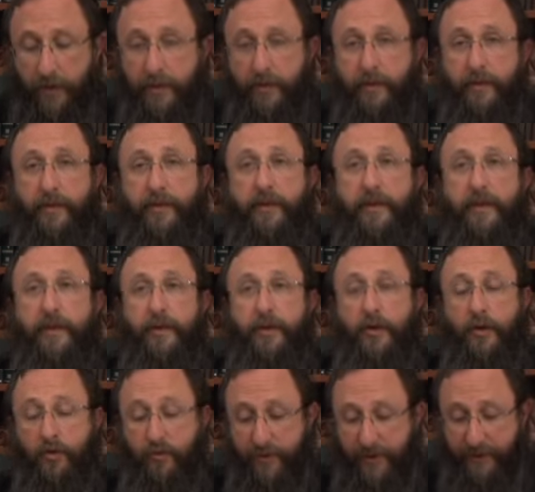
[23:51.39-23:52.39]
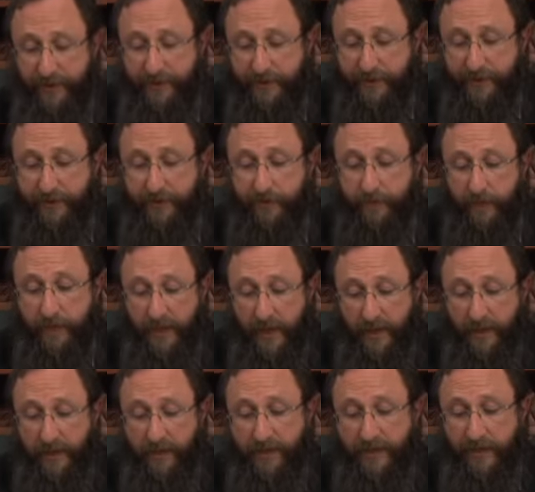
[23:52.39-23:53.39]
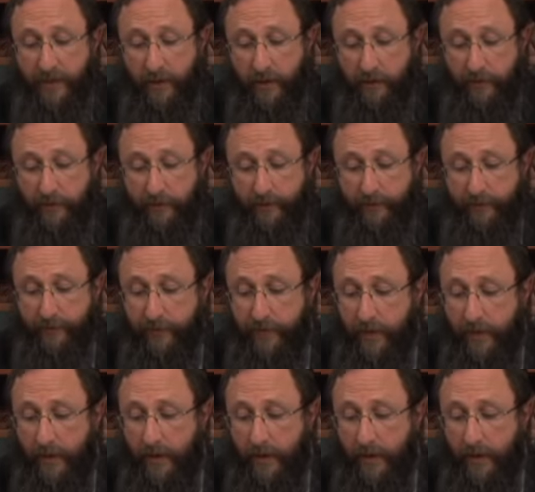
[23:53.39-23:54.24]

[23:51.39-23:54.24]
the great gate itself,